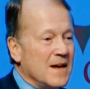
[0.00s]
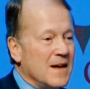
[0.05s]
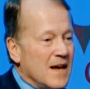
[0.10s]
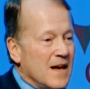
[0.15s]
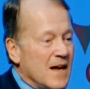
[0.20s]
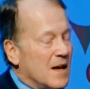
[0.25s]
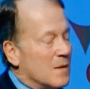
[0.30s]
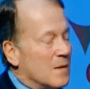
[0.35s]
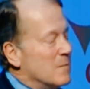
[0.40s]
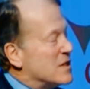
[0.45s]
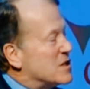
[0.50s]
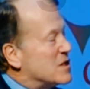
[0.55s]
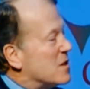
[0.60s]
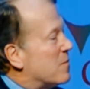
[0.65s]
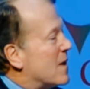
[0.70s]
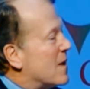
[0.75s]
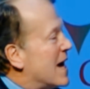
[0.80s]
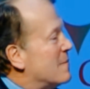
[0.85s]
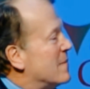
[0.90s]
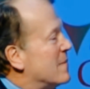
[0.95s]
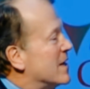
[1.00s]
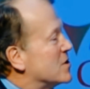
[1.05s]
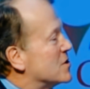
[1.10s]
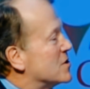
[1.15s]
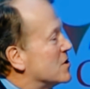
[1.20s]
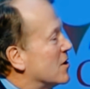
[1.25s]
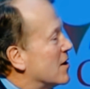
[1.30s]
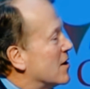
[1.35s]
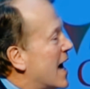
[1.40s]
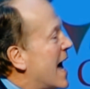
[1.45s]
Mr. Prime
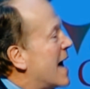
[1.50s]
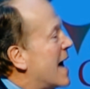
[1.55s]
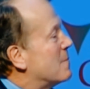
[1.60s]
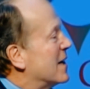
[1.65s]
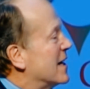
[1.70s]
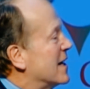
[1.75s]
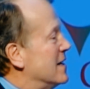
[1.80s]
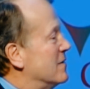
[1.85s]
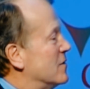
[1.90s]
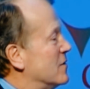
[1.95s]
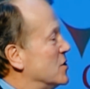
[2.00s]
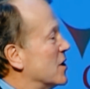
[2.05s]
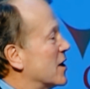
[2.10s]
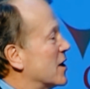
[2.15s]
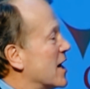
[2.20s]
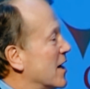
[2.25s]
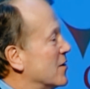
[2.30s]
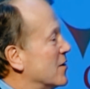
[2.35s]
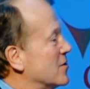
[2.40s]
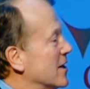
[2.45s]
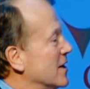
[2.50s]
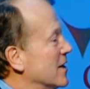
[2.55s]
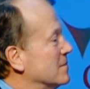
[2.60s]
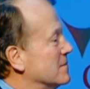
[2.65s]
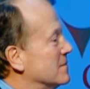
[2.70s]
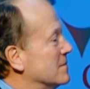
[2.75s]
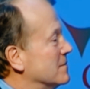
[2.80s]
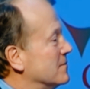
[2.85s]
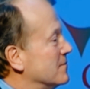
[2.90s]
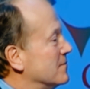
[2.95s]
Minister, I believe in your country.
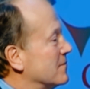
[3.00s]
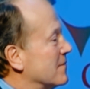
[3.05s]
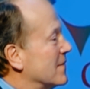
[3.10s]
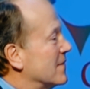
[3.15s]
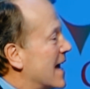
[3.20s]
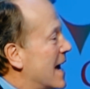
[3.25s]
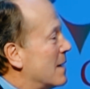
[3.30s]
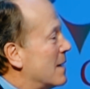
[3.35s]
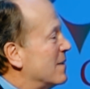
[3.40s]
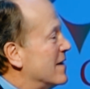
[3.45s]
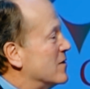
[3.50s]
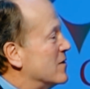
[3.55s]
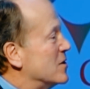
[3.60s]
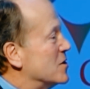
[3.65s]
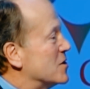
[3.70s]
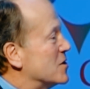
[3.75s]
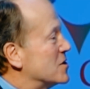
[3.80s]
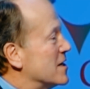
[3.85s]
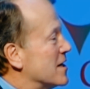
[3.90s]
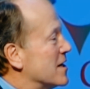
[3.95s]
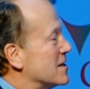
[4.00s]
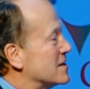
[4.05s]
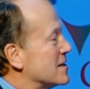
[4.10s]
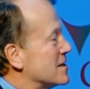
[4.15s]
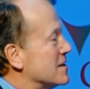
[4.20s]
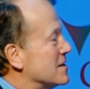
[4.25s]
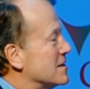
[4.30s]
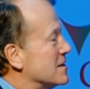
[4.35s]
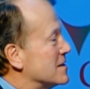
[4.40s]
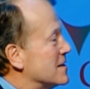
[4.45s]
I believe in your
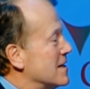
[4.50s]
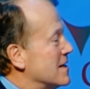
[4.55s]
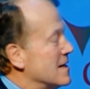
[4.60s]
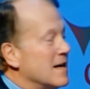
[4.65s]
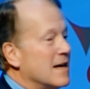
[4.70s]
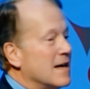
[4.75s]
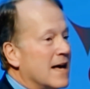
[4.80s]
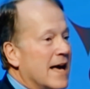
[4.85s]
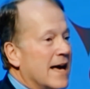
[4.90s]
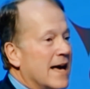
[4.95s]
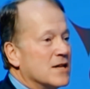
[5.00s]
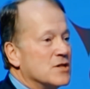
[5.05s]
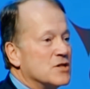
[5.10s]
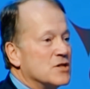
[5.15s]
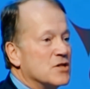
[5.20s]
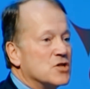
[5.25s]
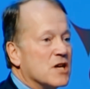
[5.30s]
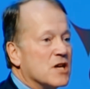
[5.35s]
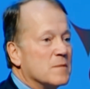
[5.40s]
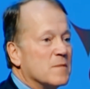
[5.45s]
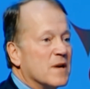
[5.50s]
citizens. And as the chairman of